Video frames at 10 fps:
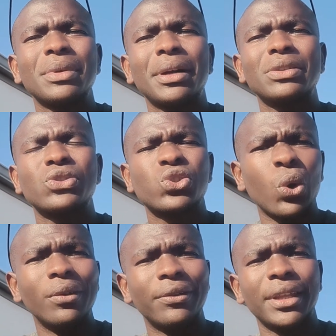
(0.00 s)

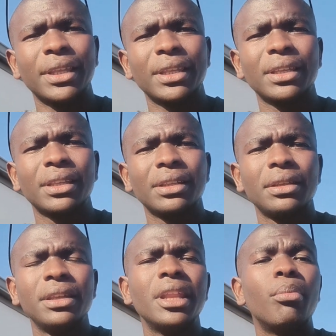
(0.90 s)
solving
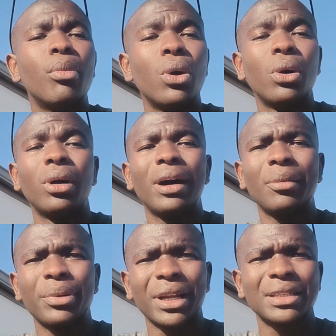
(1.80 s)
in a
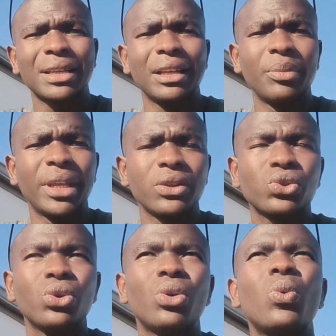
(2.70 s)
more practical manner.
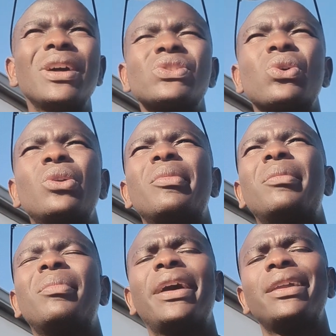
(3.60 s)
So what's on
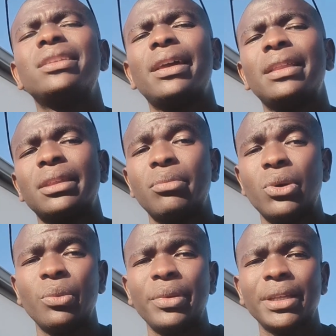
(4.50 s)
my mind at the
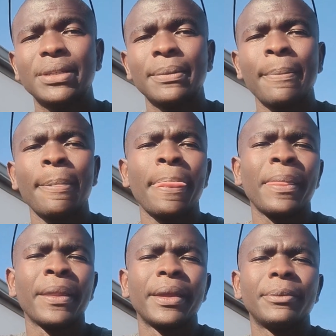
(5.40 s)
moment?
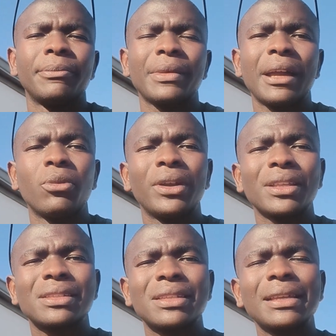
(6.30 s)
I'm going
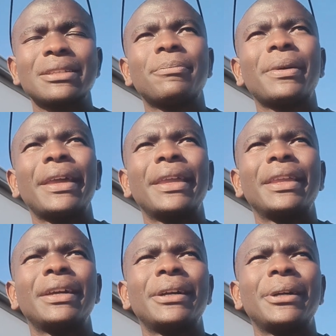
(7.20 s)
to start
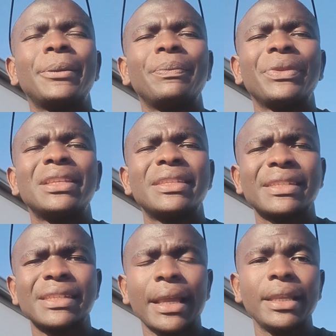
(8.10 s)
by
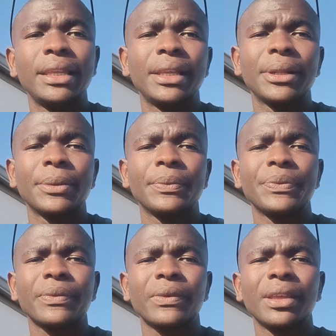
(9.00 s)
designing
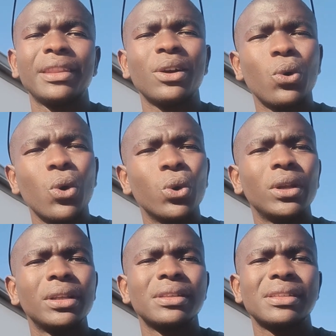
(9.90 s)
the
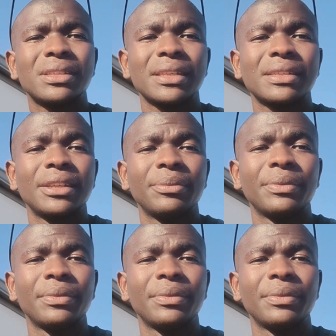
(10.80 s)
whole system.